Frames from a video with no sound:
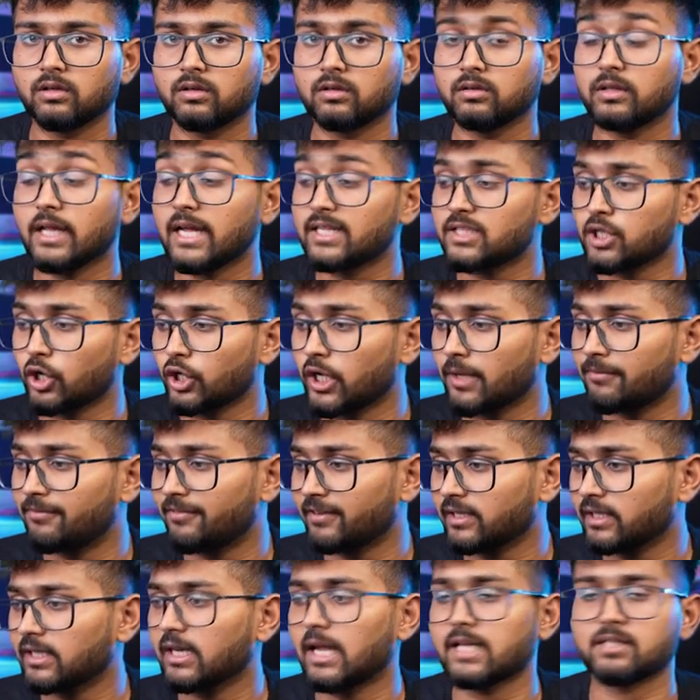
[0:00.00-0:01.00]
That sound
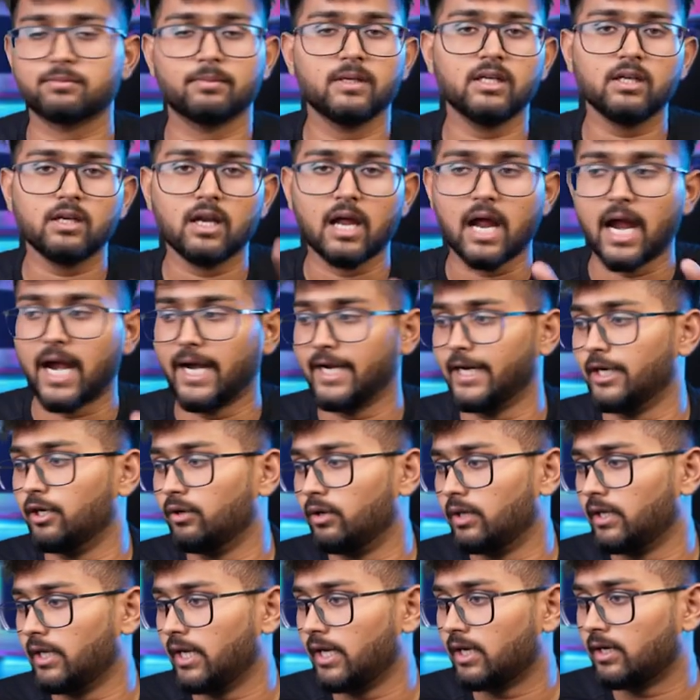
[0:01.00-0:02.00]
effect has been added
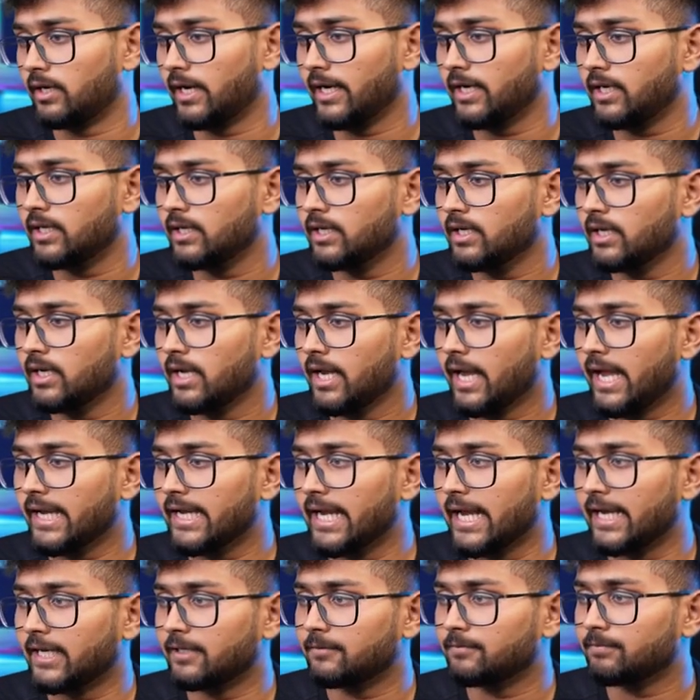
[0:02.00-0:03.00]
over there, right?
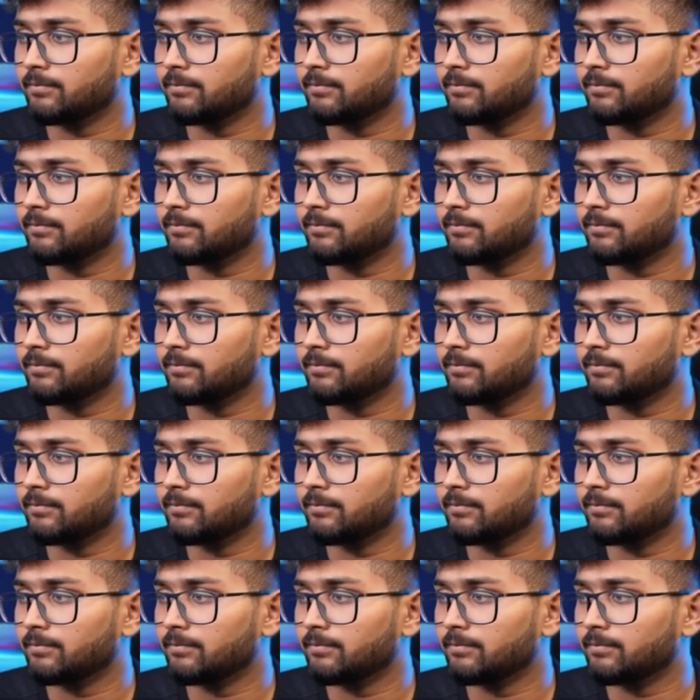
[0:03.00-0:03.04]
Again,